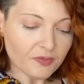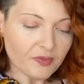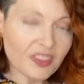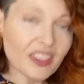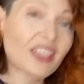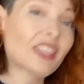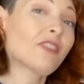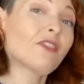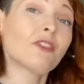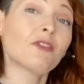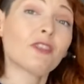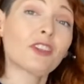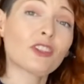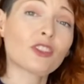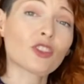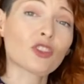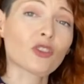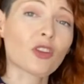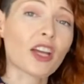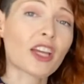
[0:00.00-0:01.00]
And if it
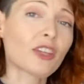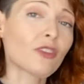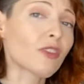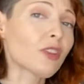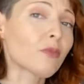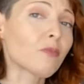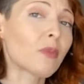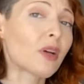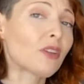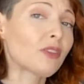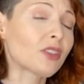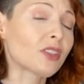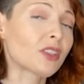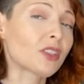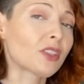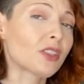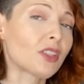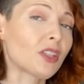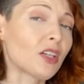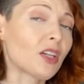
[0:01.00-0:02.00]
feels dry, you can melt
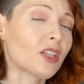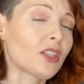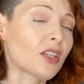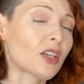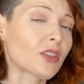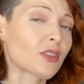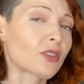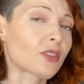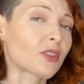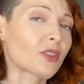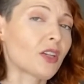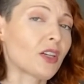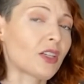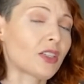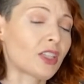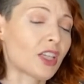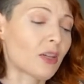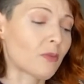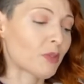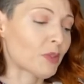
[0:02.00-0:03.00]
another
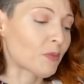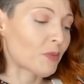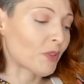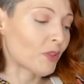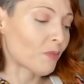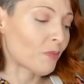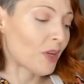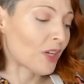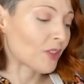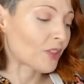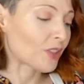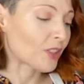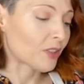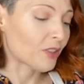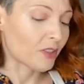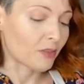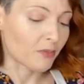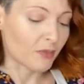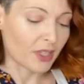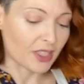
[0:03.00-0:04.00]
tablespoon of butter
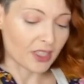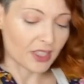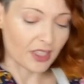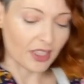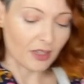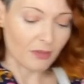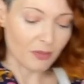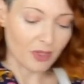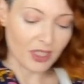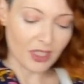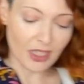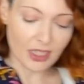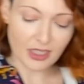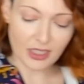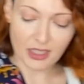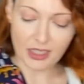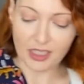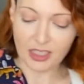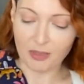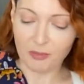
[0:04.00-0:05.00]
and mix it in, but it
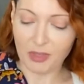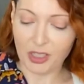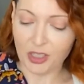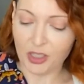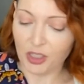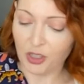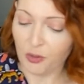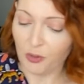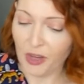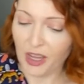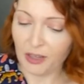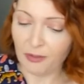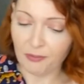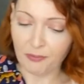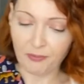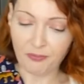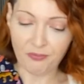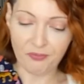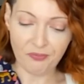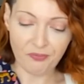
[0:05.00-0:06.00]
doesn't need to be too wet.
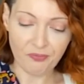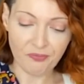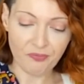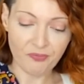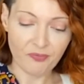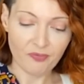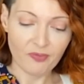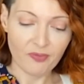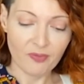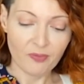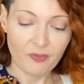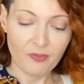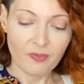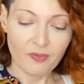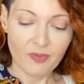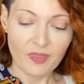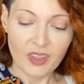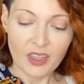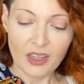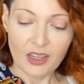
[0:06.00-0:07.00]

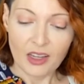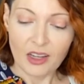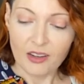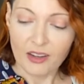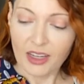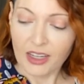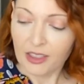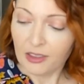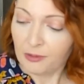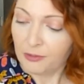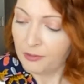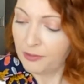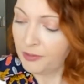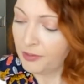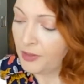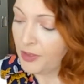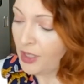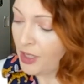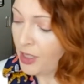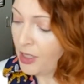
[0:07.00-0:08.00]
All right,
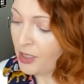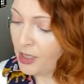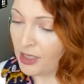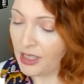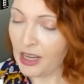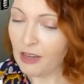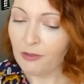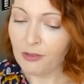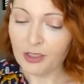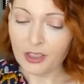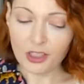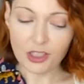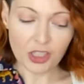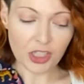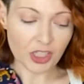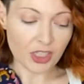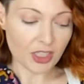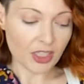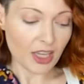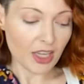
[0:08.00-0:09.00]
so now for the
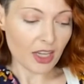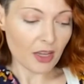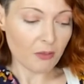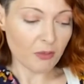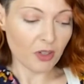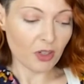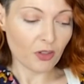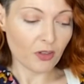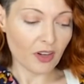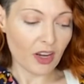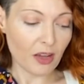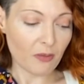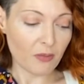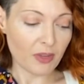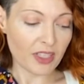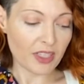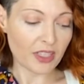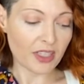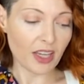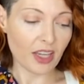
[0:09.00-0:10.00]
cheesecake, I'm going to grab my
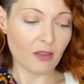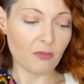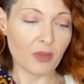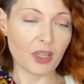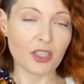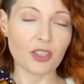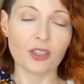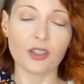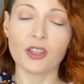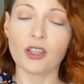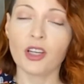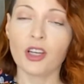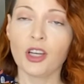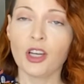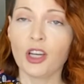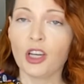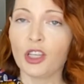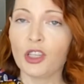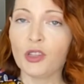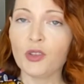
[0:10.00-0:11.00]
stand mixer.
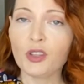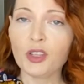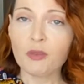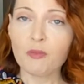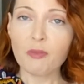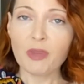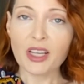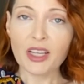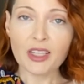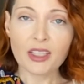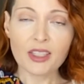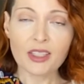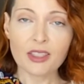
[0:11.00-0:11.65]
You can mix